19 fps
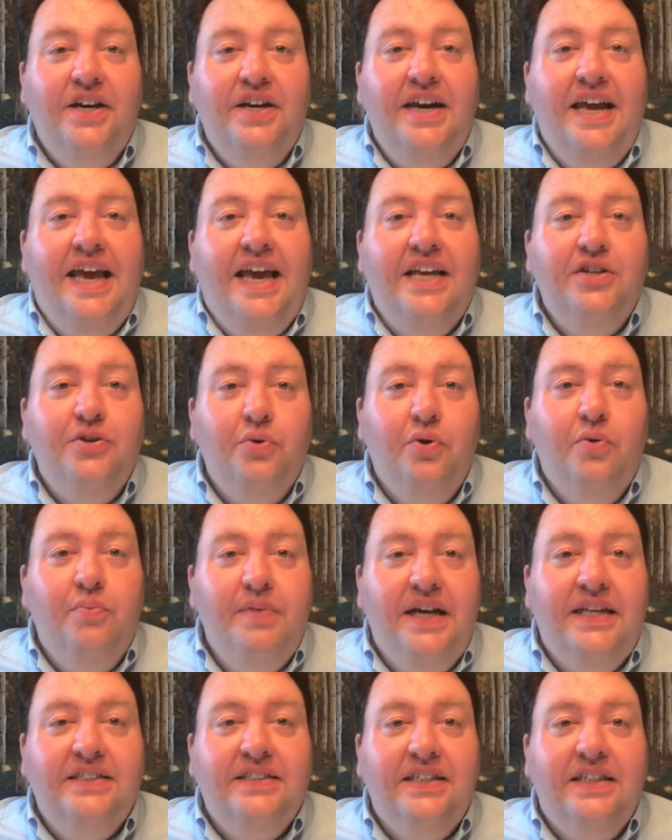an annual
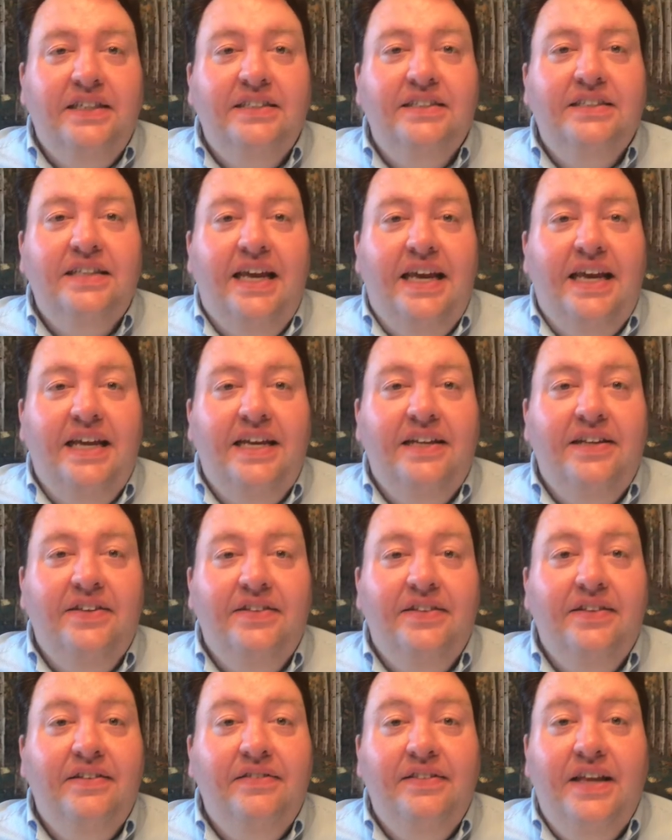basis, and
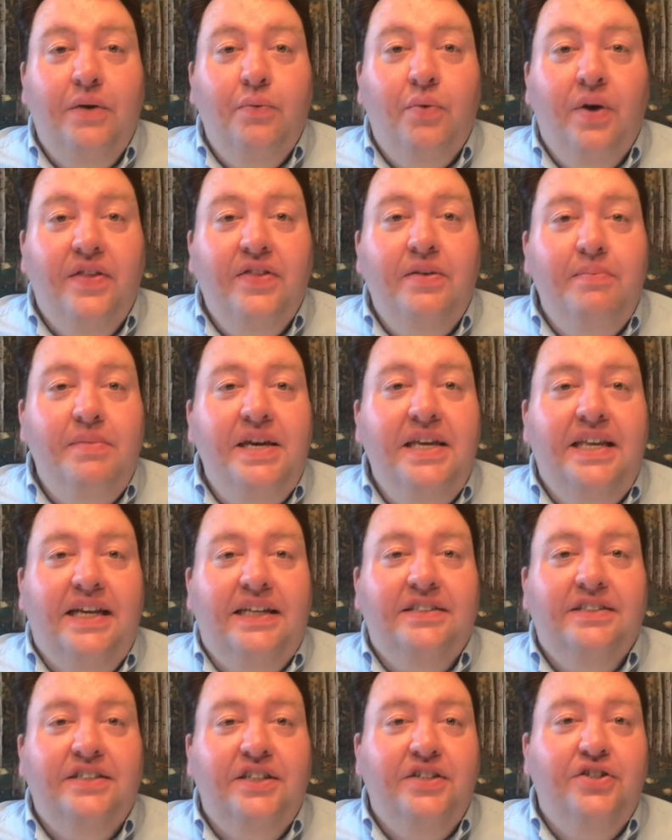they run the
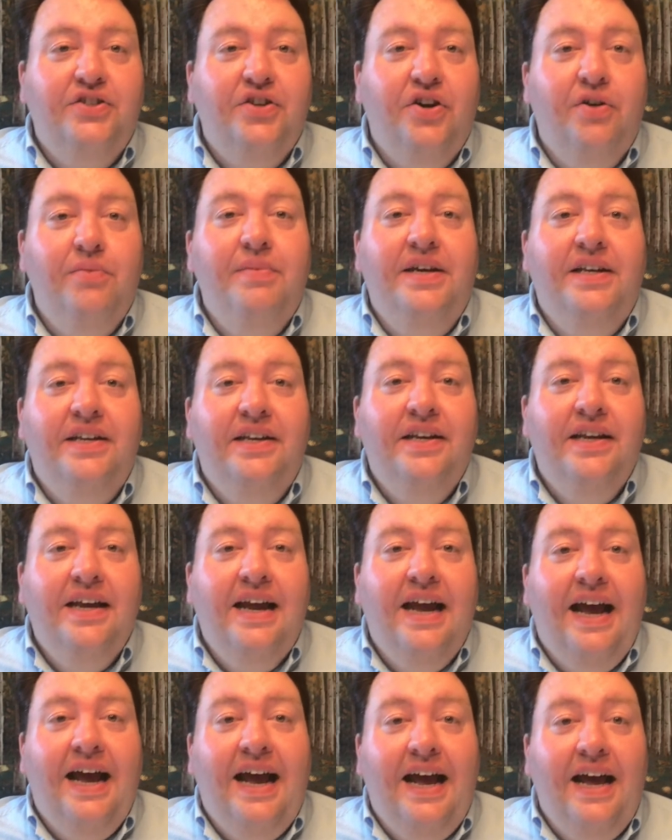meetings to determine
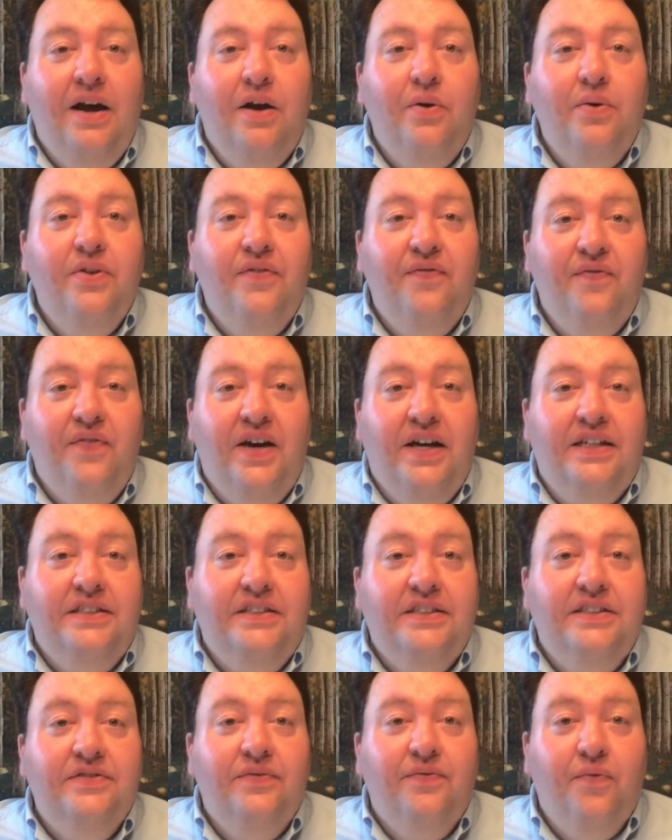how the
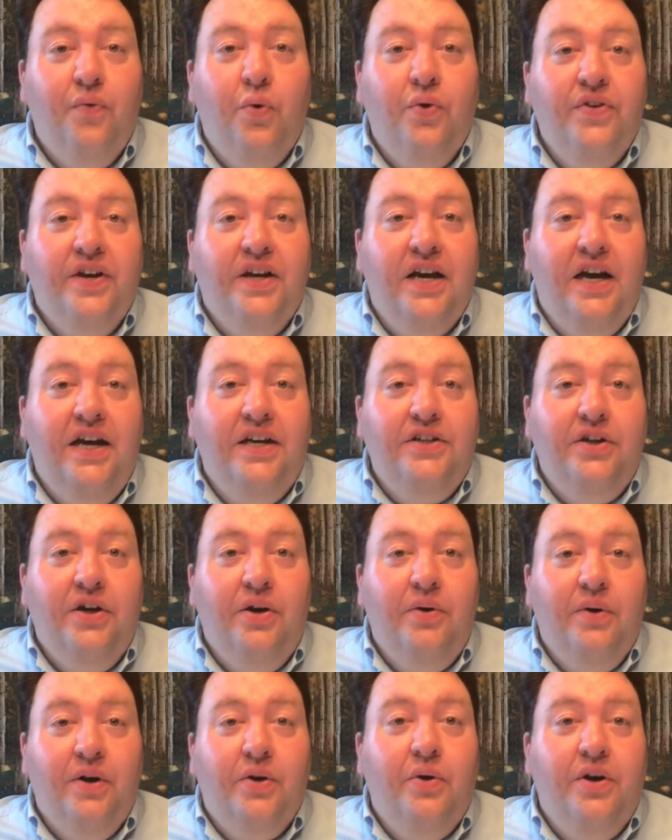funds for the condo
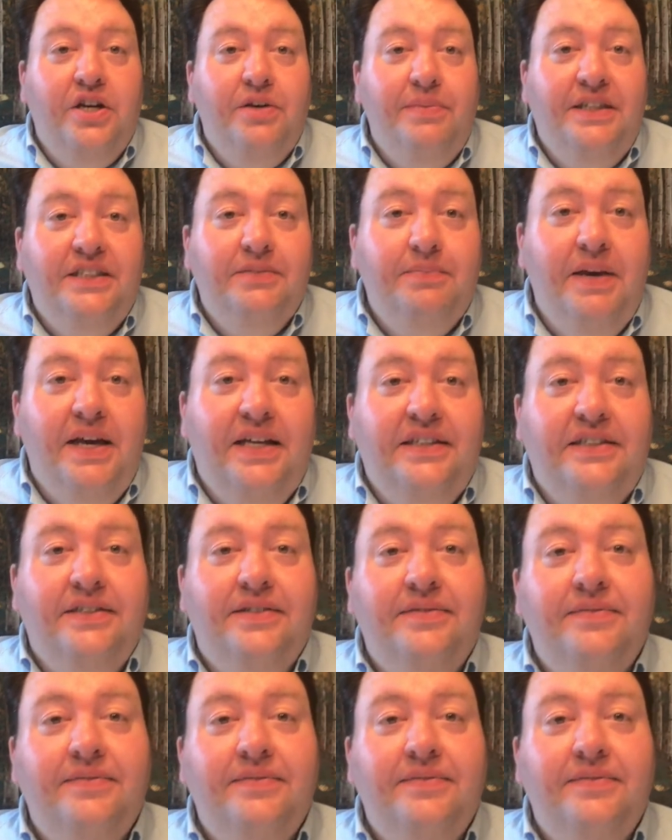are going to be spent.